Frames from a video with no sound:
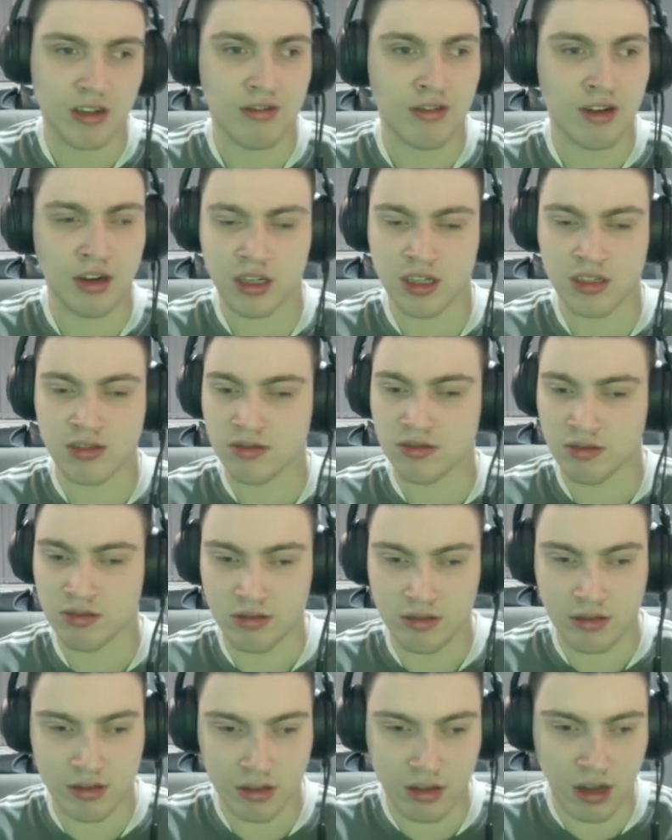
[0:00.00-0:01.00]
fucking
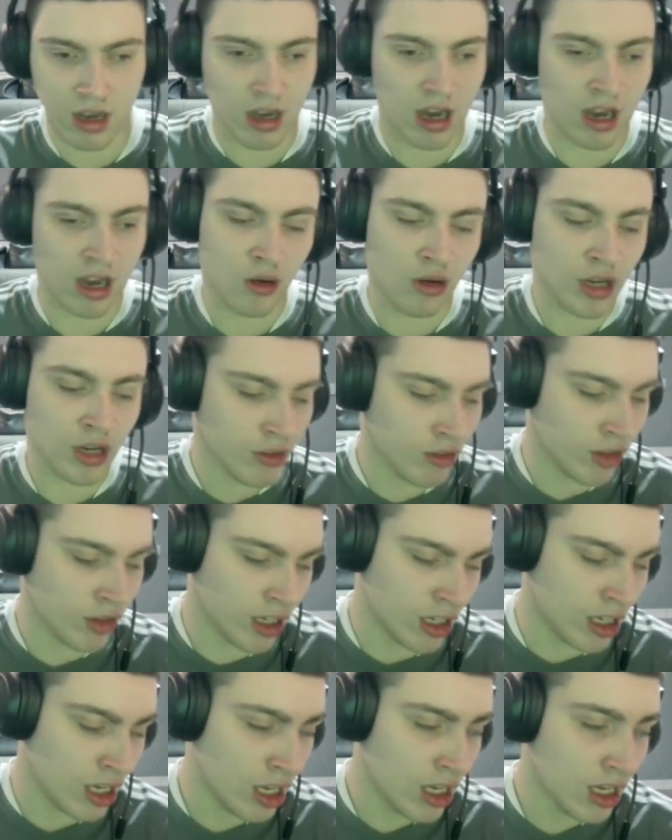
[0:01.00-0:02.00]
annoying,
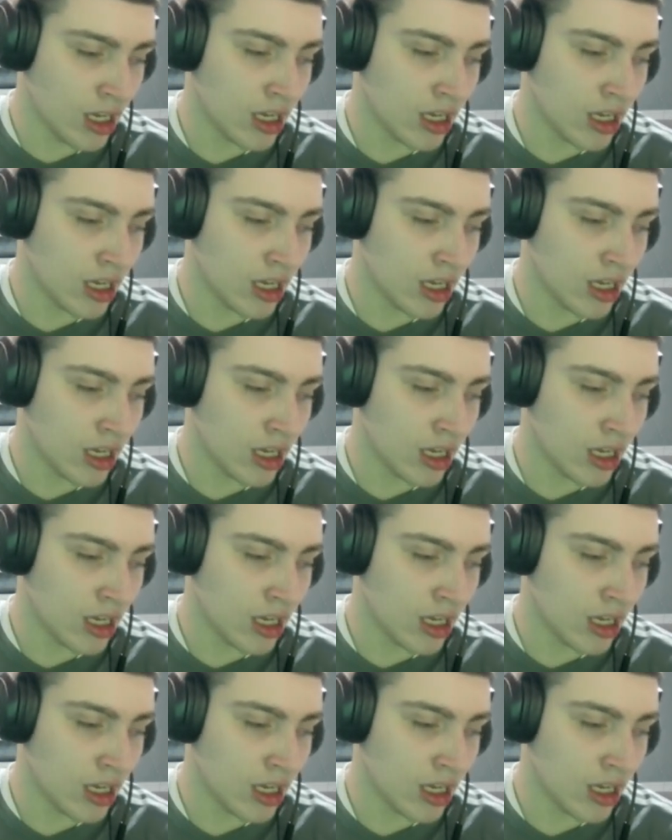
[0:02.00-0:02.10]
right?